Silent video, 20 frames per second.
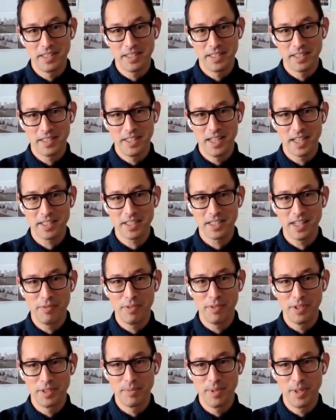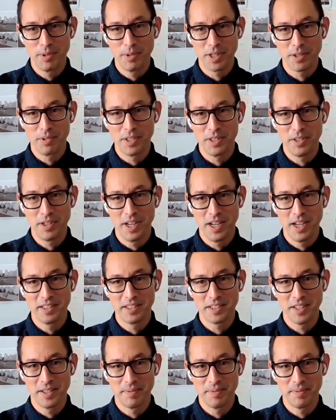It's the next level to be working with you guys.